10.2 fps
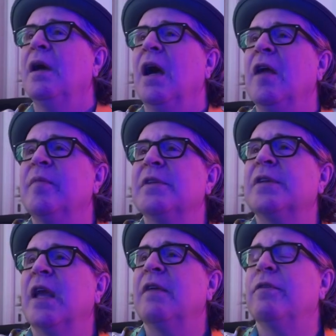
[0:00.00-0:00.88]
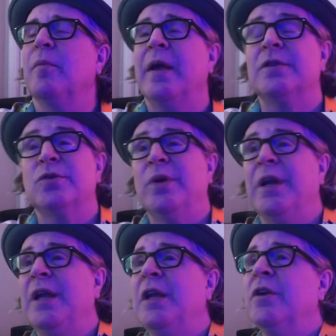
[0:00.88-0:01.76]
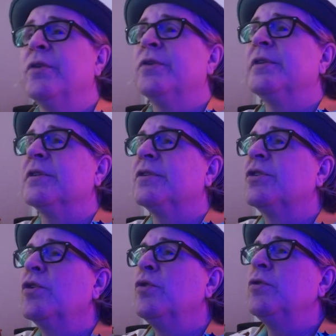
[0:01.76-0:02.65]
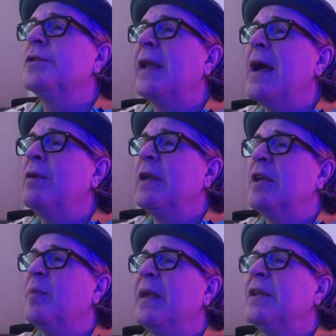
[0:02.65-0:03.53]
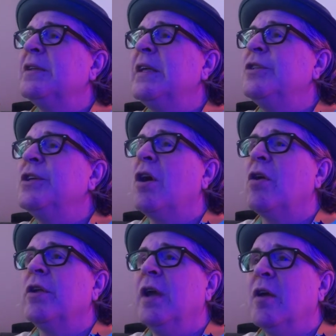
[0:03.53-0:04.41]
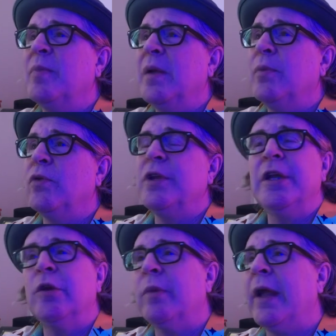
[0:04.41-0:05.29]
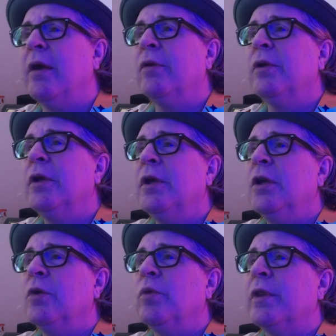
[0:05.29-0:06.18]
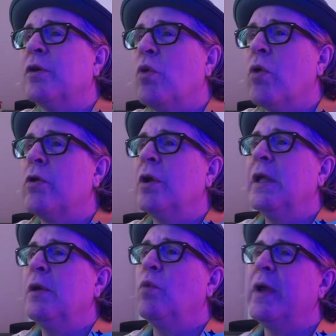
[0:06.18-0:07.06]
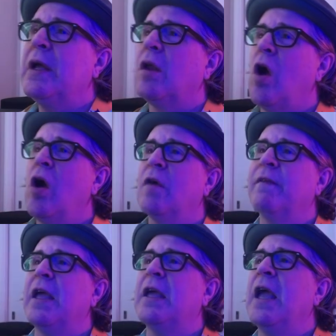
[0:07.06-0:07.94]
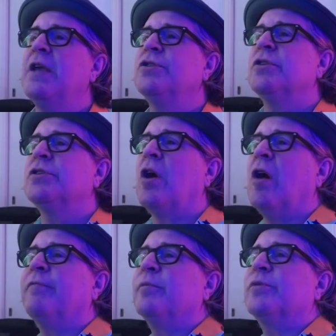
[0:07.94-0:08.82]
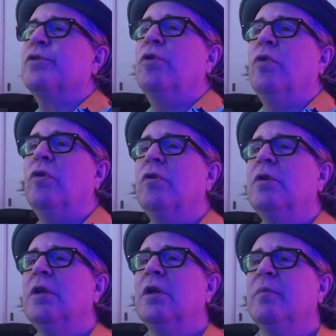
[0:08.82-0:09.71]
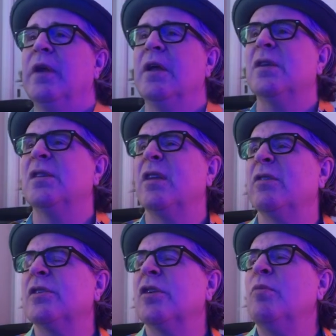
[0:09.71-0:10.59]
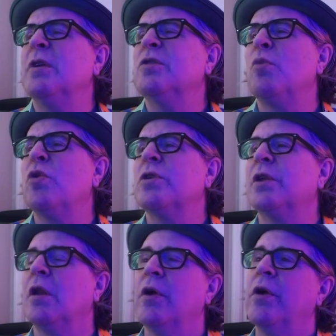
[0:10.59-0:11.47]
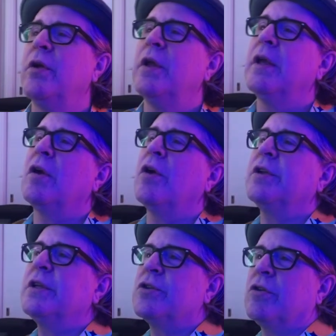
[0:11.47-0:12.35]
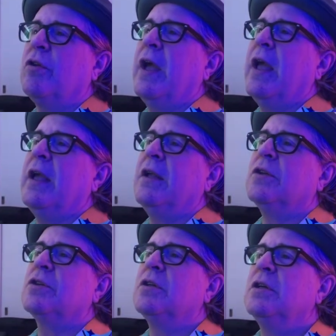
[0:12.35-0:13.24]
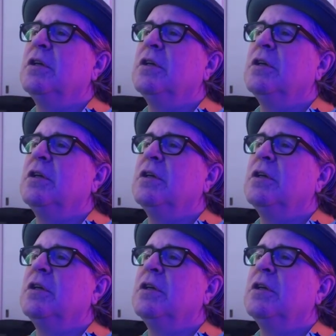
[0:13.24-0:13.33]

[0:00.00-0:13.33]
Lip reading: I've been saying for the past 20 years that schools now need to be teaching our young people year-round with quarterly, week-long vacations off from school because there is so much more to learn in our digital age,